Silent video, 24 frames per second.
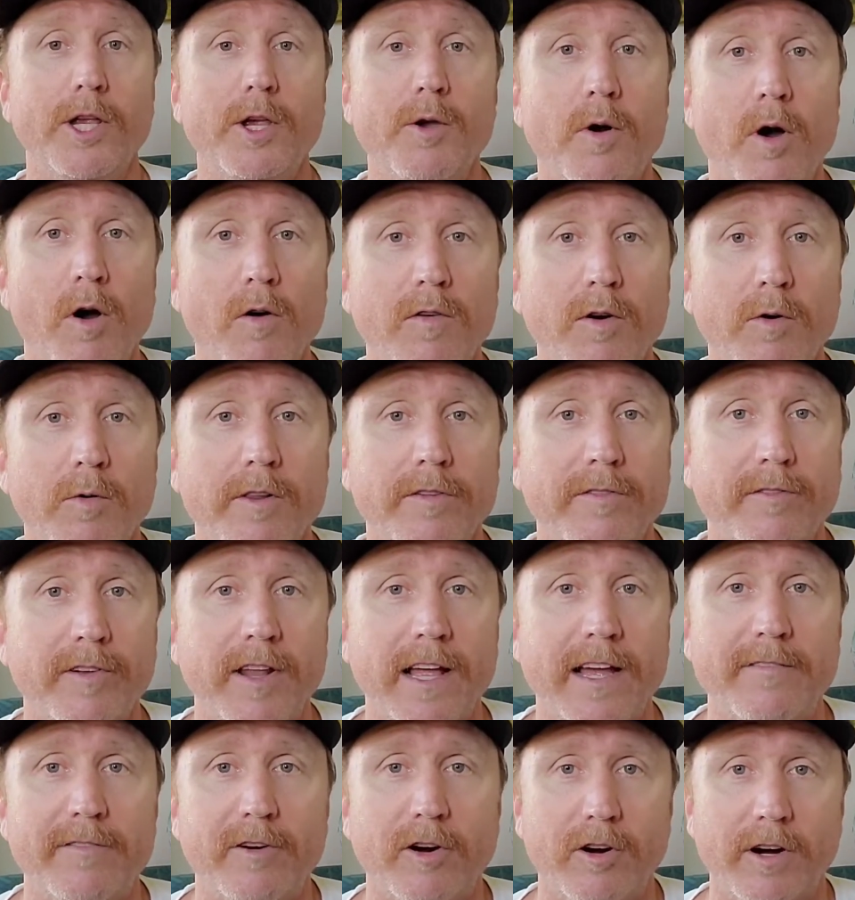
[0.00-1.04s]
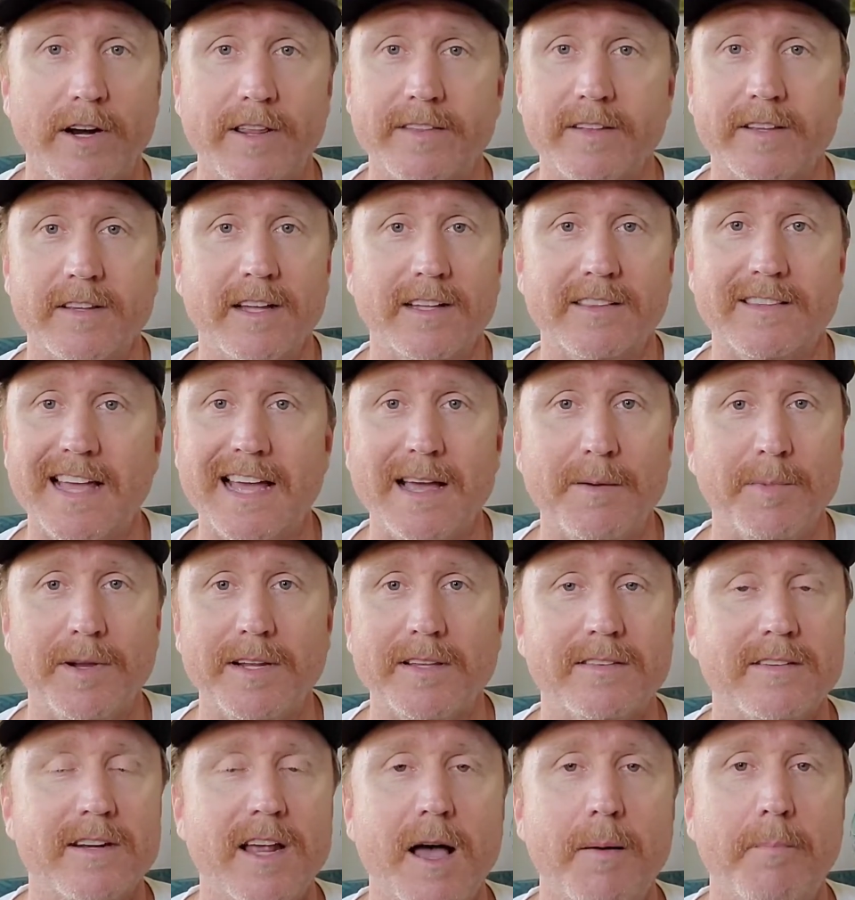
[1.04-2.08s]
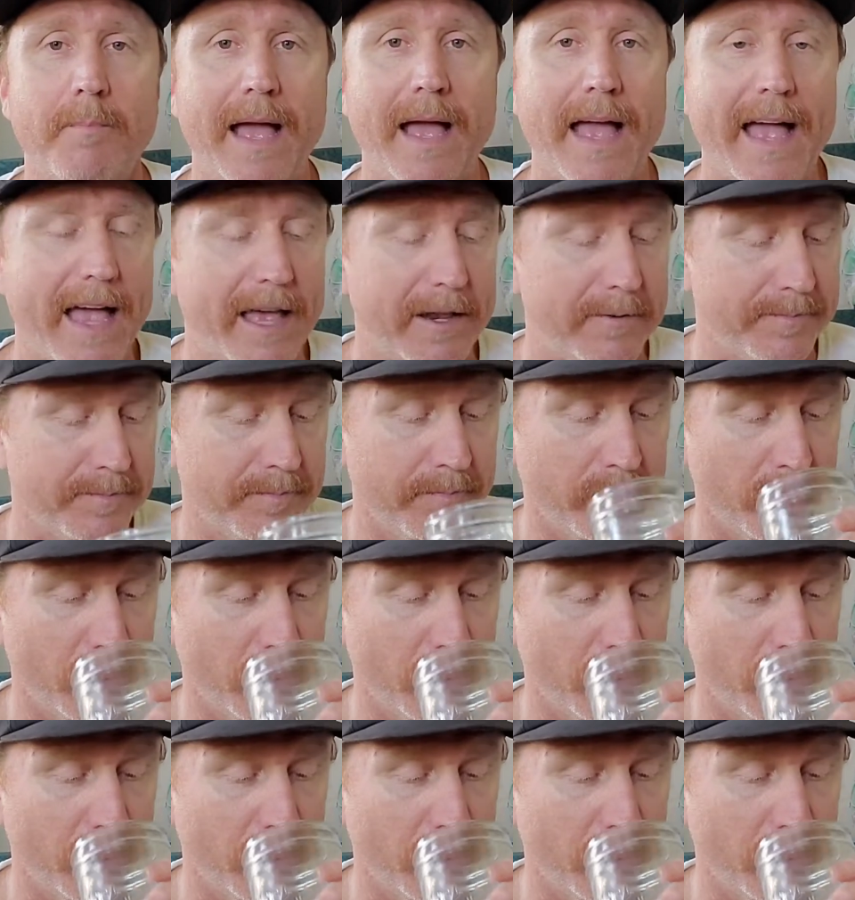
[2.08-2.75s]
you over with flavor or anything like that, but it's not bad.